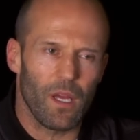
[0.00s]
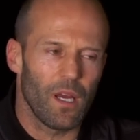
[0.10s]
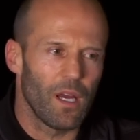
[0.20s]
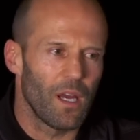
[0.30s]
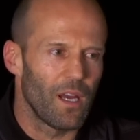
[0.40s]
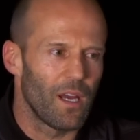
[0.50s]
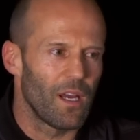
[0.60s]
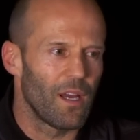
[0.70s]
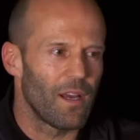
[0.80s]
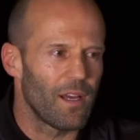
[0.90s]

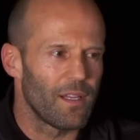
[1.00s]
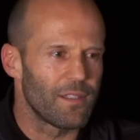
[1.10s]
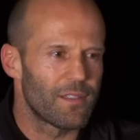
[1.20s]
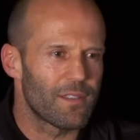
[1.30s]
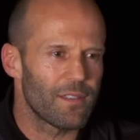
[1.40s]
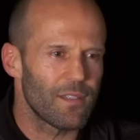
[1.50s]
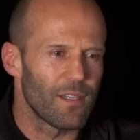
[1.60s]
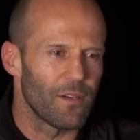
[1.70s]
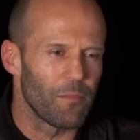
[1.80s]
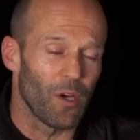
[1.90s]
And,
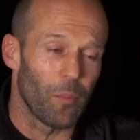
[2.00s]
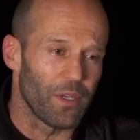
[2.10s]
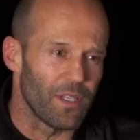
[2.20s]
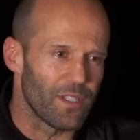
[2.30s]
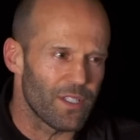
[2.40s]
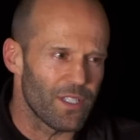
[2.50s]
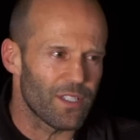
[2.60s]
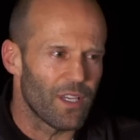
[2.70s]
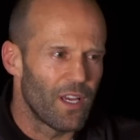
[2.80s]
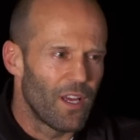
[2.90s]
you know, in my opinion,
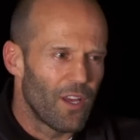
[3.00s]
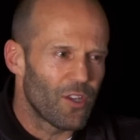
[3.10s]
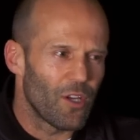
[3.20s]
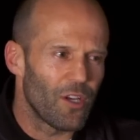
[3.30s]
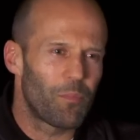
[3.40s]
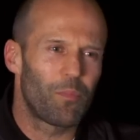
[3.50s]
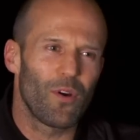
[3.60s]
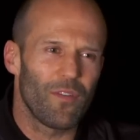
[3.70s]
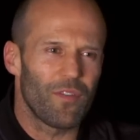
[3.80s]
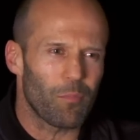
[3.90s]
she's the
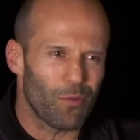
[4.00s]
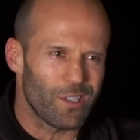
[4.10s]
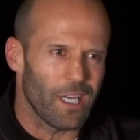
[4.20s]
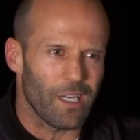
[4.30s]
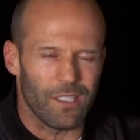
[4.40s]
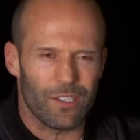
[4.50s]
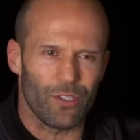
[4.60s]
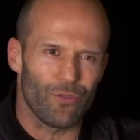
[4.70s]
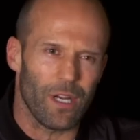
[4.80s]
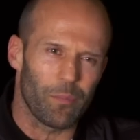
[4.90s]
perfect protagonist
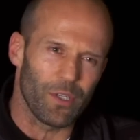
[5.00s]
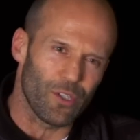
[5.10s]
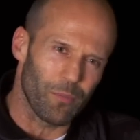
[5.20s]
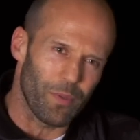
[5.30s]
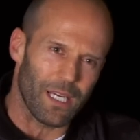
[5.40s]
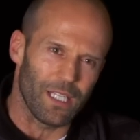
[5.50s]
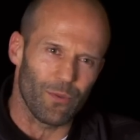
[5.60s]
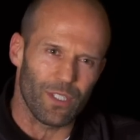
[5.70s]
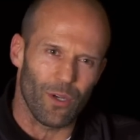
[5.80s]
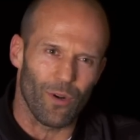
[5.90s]
to drag Bishop back
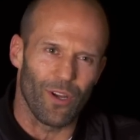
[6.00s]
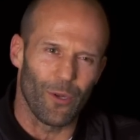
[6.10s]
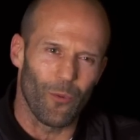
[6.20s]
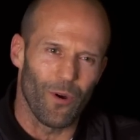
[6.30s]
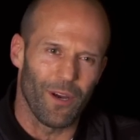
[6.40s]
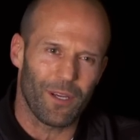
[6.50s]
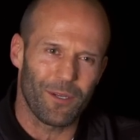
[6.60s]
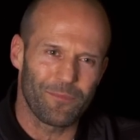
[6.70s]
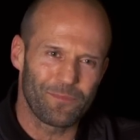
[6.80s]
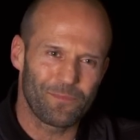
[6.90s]
into his old line of work.